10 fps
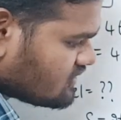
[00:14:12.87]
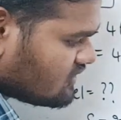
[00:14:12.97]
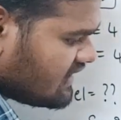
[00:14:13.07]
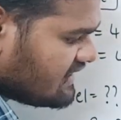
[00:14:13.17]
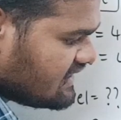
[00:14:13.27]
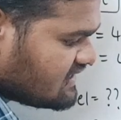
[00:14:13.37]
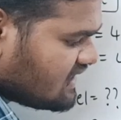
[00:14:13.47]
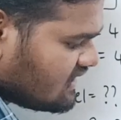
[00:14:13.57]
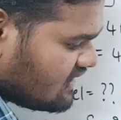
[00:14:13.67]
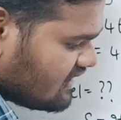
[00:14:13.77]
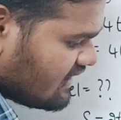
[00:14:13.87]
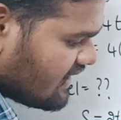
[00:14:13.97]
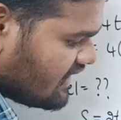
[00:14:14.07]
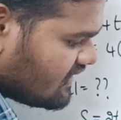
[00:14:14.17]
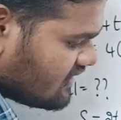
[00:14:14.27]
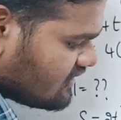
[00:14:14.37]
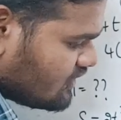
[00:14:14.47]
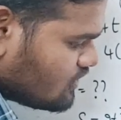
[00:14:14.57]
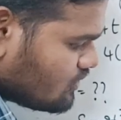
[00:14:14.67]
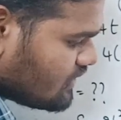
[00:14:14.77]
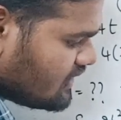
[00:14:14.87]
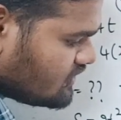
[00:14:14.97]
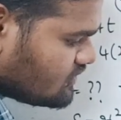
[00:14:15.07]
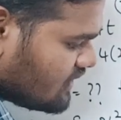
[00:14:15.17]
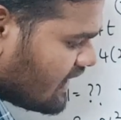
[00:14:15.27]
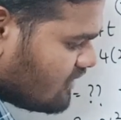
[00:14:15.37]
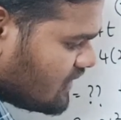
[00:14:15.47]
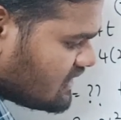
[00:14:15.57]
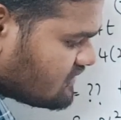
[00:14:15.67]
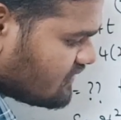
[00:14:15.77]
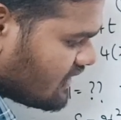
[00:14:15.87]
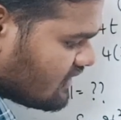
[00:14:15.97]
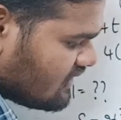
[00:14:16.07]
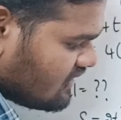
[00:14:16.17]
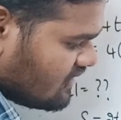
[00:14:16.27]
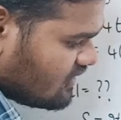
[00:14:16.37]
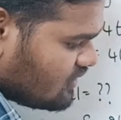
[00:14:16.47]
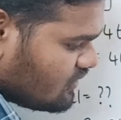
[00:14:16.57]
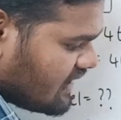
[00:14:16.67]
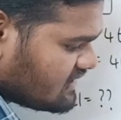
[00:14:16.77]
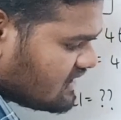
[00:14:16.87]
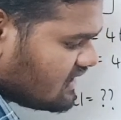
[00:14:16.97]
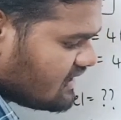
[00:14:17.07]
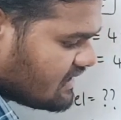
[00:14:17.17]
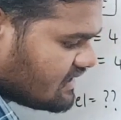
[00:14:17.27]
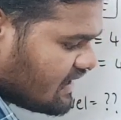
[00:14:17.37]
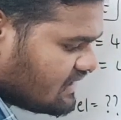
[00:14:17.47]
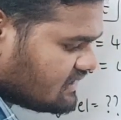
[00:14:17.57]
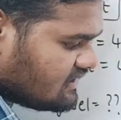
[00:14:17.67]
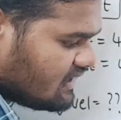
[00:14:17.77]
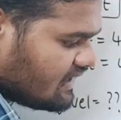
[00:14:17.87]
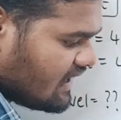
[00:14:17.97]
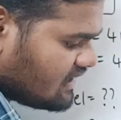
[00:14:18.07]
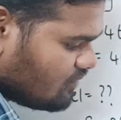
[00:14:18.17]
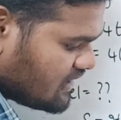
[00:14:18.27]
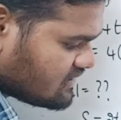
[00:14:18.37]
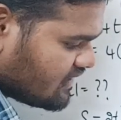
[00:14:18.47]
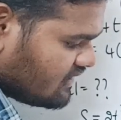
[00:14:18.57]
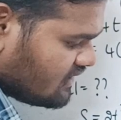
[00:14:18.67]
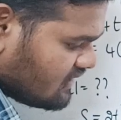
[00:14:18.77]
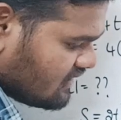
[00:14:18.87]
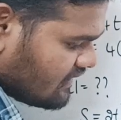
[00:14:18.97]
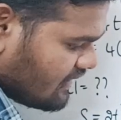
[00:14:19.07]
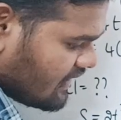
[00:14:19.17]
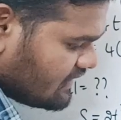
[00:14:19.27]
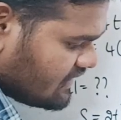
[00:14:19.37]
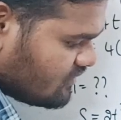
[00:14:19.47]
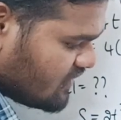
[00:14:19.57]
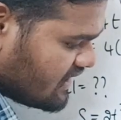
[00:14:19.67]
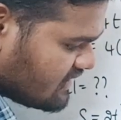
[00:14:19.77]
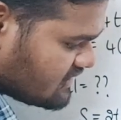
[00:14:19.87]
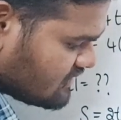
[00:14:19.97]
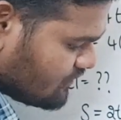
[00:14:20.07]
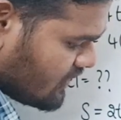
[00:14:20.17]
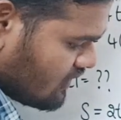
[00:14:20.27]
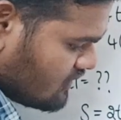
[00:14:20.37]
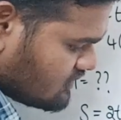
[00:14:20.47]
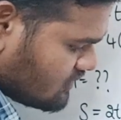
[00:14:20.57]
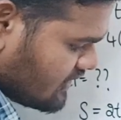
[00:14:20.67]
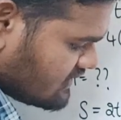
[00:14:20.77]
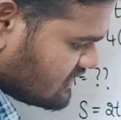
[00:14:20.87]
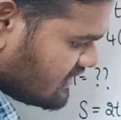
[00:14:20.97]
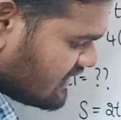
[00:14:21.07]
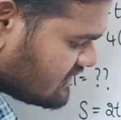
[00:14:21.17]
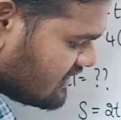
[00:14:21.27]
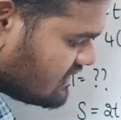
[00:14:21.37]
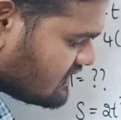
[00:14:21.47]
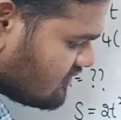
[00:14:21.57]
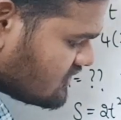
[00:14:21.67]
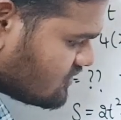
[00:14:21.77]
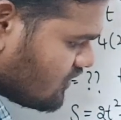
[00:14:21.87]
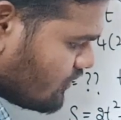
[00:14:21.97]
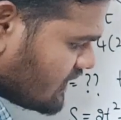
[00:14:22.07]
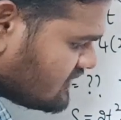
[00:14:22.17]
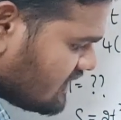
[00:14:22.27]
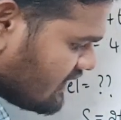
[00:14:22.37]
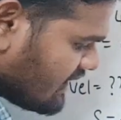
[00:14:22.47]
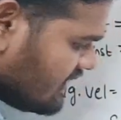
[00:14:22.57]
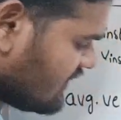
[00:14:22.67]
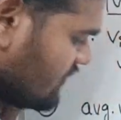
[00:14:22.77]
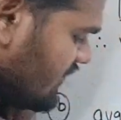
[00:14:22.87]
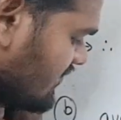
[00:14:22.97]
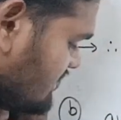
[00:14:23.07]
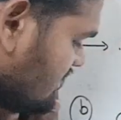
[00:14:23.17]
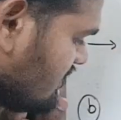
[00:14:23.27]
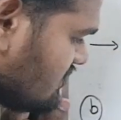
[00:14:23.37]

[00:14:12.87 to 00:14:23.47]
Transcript: So 3 3s are 9. 2 into 9 plus 1. 2 9s are 18. 18 plus 1, 19 meters. So S3 is equals to how much? 19 meters.